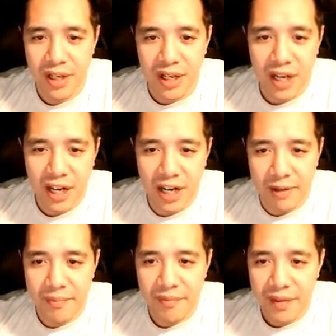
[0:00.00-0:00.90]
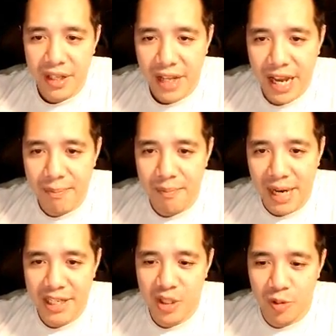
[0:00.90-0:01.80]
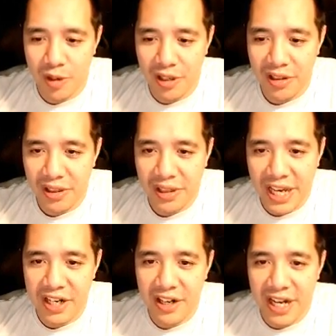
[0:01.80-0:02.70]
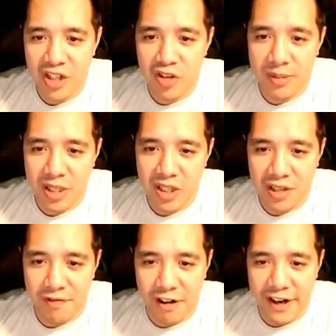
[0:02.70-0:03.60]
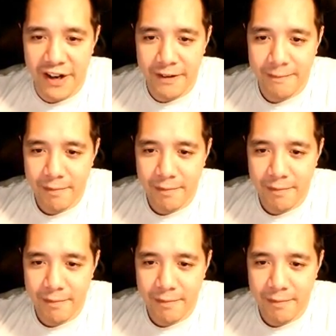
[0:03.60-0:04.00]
I might do a later night stream since it's Friday.